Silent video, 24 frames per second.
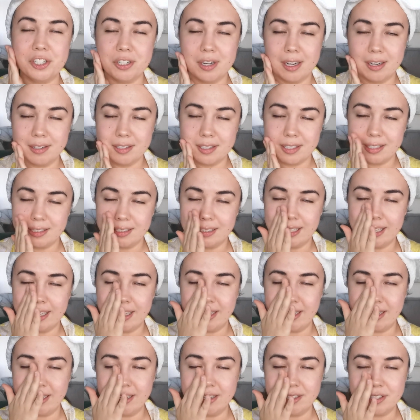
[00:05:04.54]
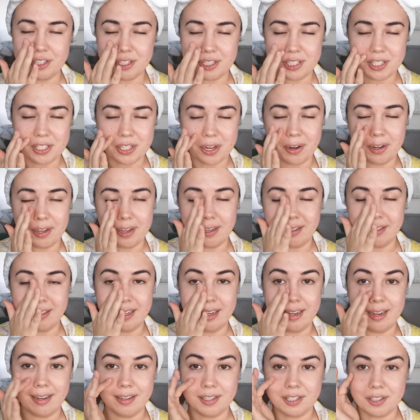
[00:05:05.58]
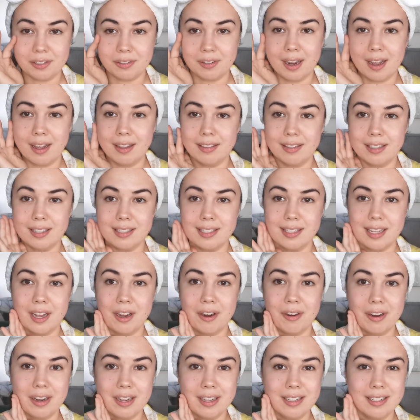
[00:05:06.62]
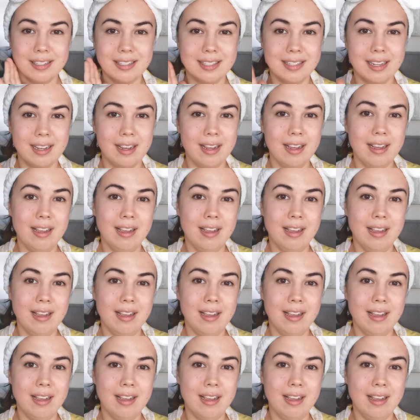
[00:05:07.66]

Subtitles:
gently just circulate around these areas.